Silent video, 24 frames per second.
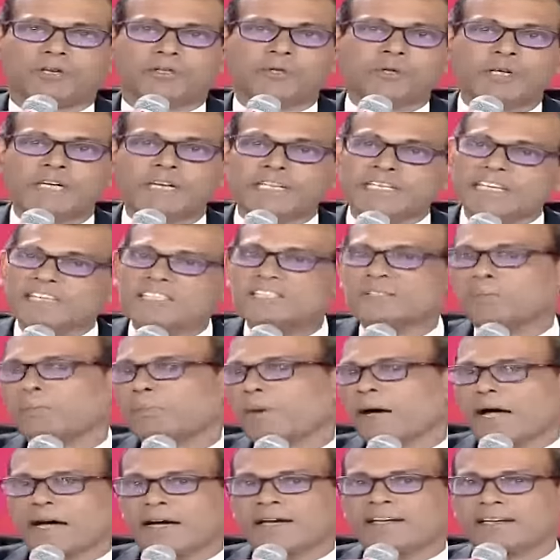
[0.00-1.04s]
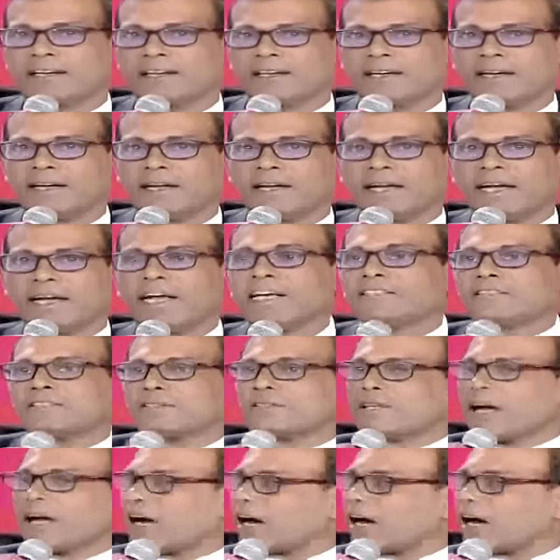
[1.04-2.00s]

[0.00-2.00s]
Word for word: To hit us back is,